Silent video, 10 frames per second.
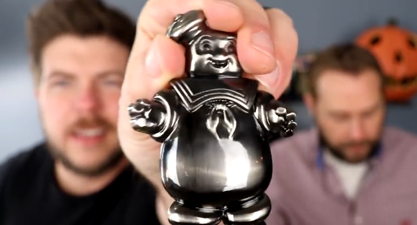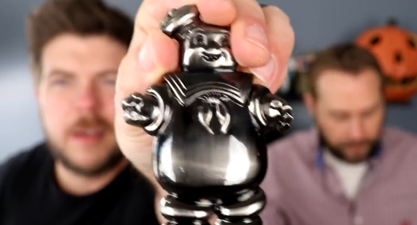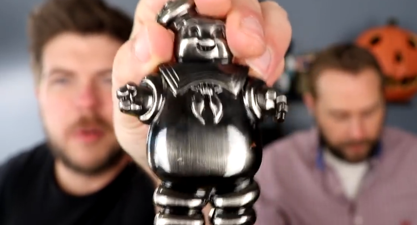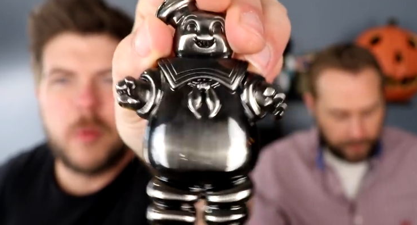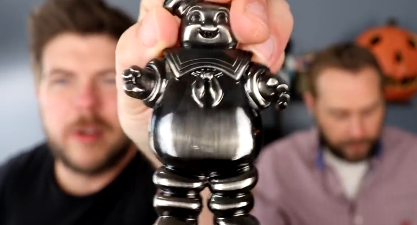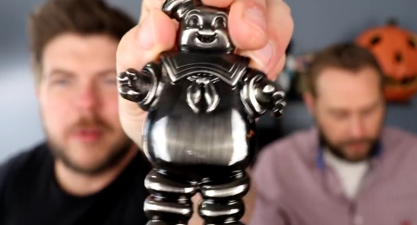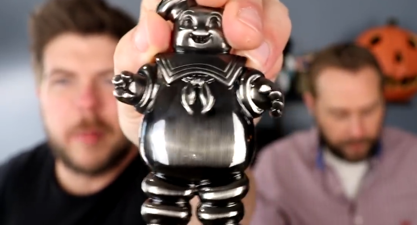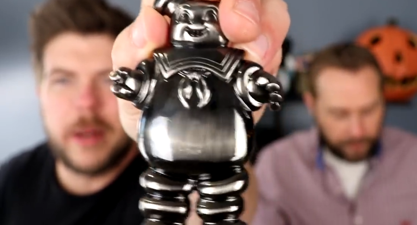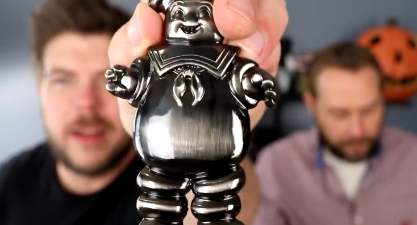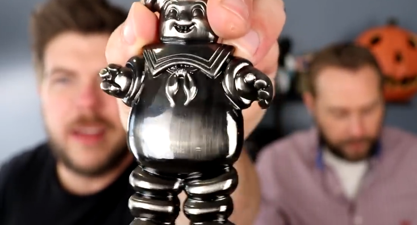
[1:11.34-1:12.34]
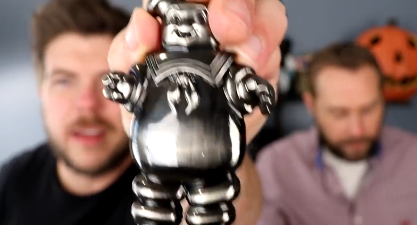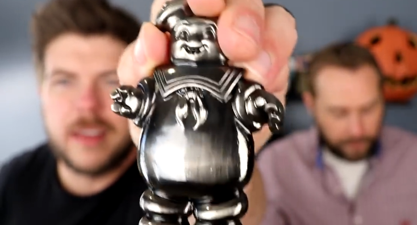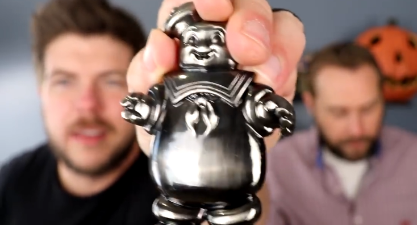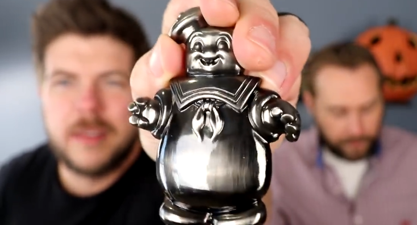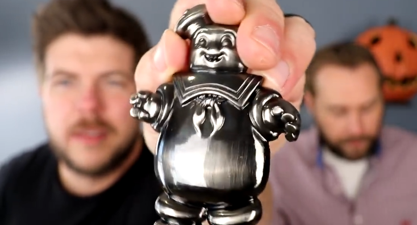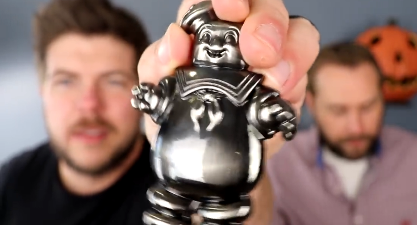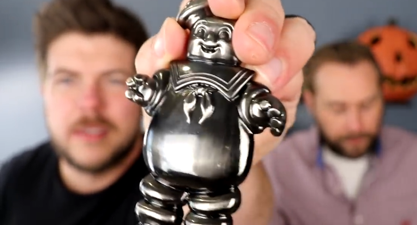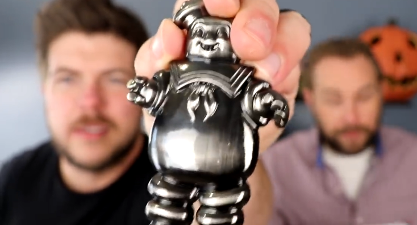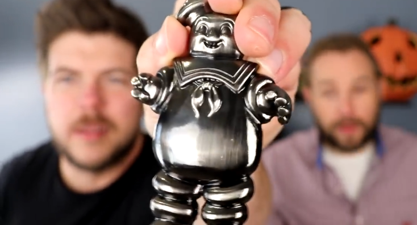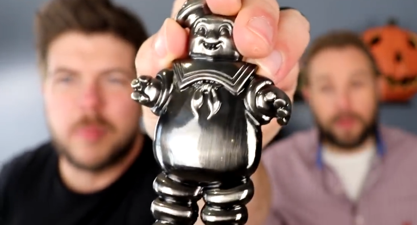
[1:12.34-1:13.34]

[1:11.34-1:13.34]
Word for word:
Speaker 1: I wanna wear it around my neck. To the